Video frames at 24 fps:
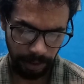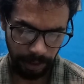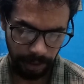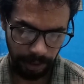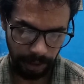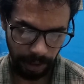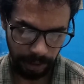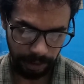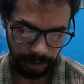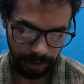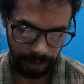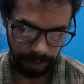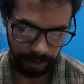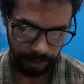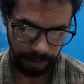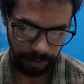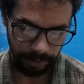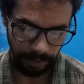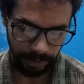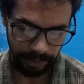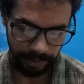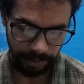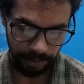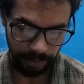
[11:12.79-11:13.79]
Yeah, Jesus
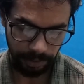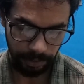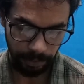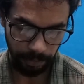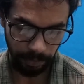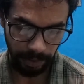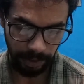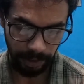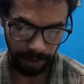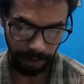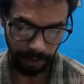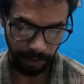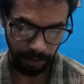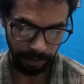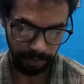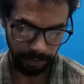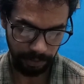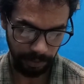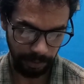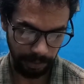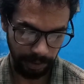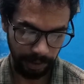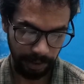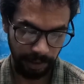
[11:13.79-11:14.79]
Christ, this is a very long
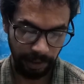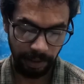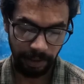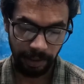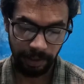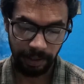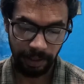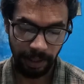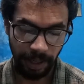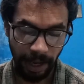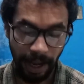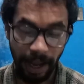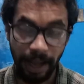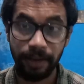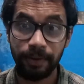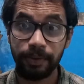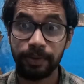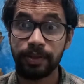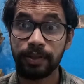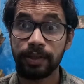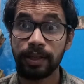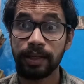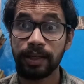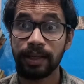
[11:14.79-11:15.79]
story. Yeah, I
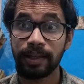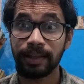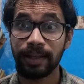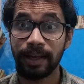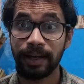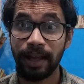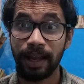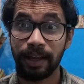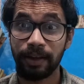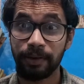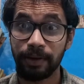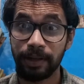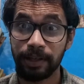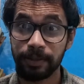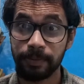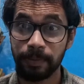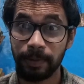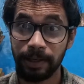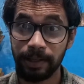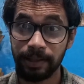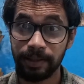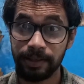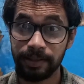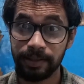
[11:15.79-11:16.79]
was thinking that I could
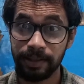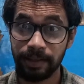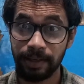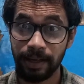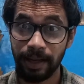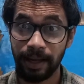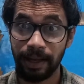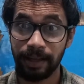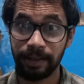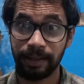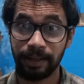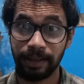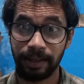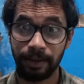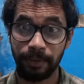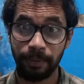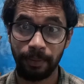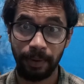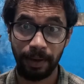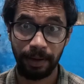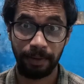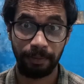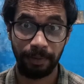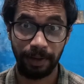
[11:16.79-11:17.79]
explain this entire thing in
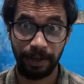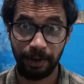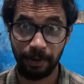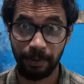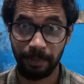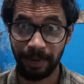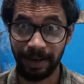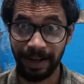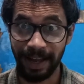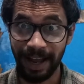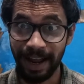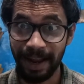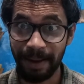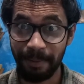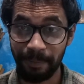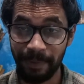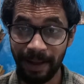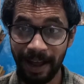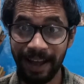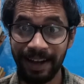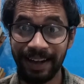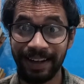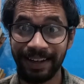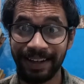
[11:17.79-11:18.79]
one video, but
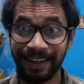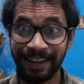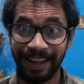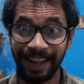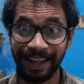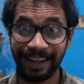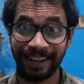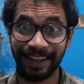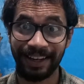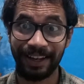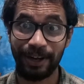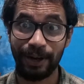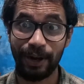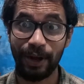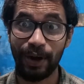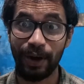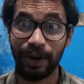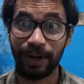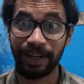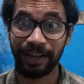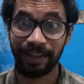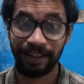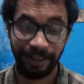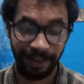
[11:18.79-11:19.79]
apparently I
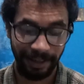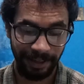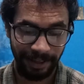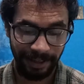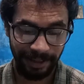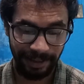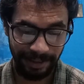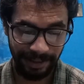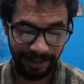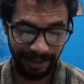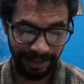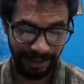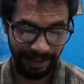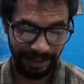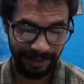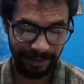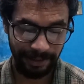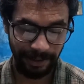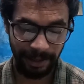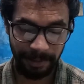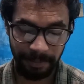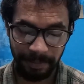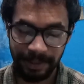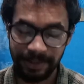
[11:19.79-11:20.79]
cannot. So
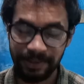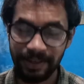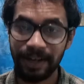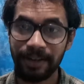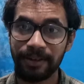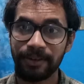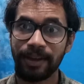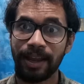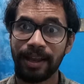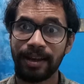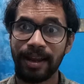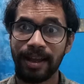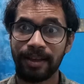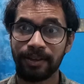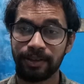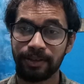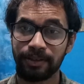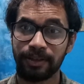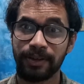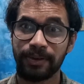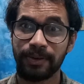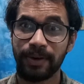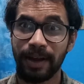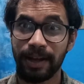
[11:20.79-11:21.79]
let me try to get
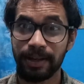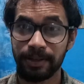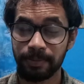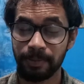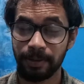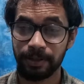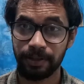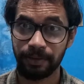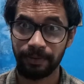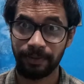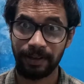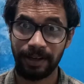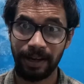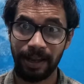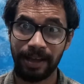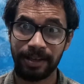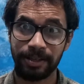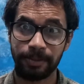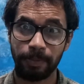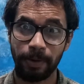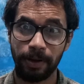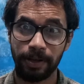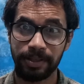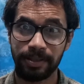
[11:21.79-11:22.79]
through as much of it
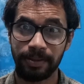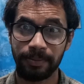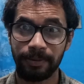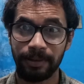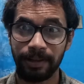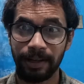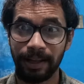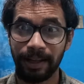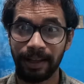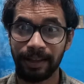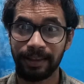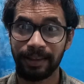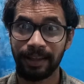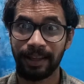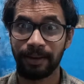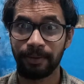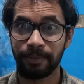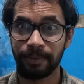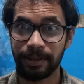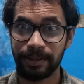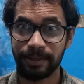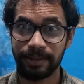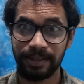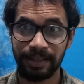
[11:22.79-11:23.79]
as possible, and then
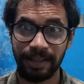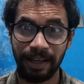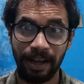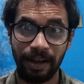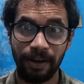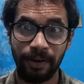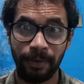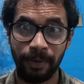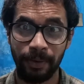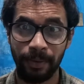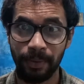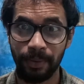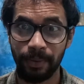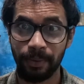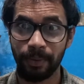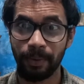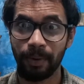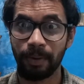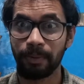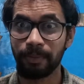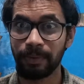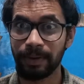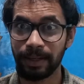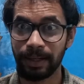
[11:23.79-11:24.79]
we'll see how
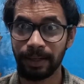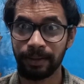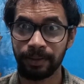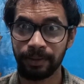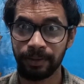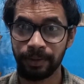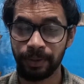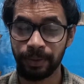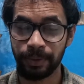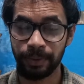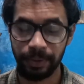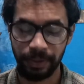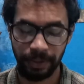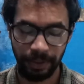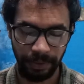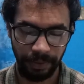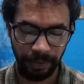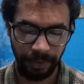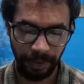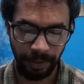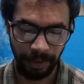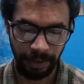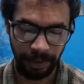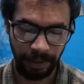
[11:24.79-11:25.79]
we'll do,
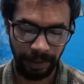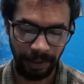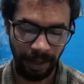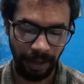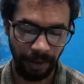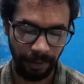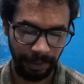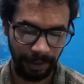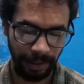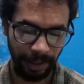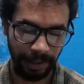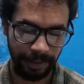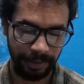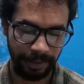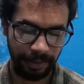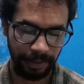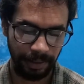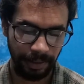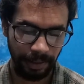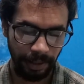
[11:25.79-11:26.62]
how it lasts.